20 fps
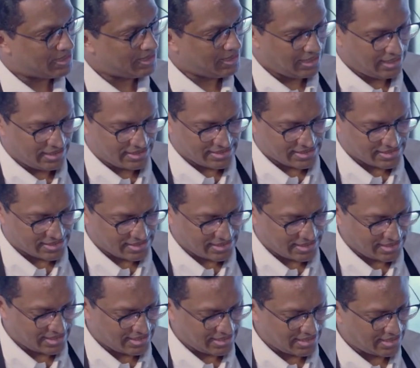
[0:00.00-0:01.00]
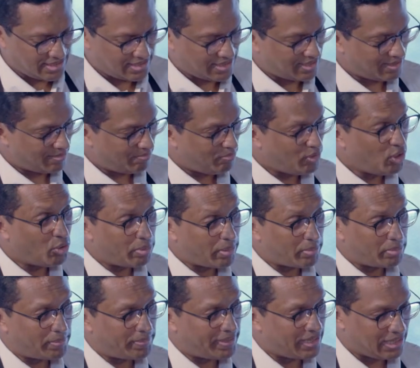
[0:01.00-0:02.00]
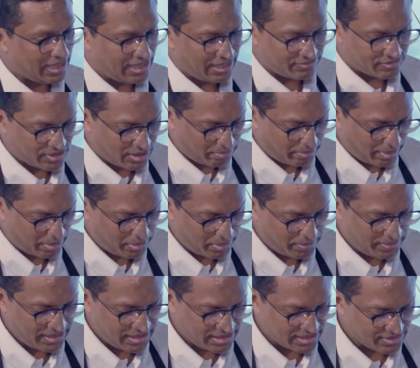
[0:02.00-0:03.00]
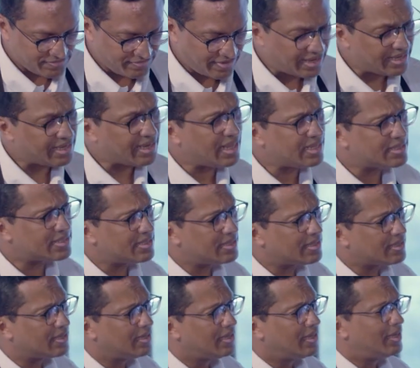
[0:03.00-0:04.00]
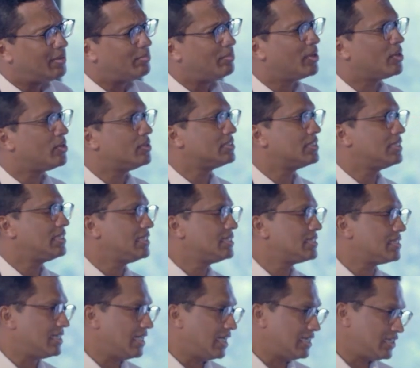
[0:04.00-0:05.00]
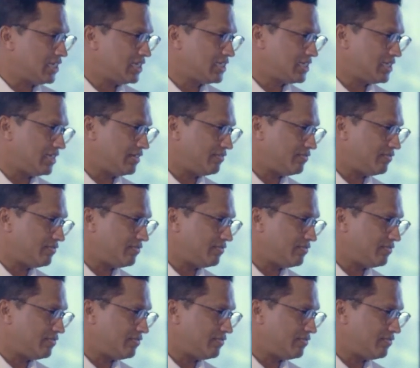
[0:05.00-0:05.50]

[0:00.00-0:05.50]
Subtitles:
It's pure peppermint leaves, and peppermint is fantastic because it is a digestive.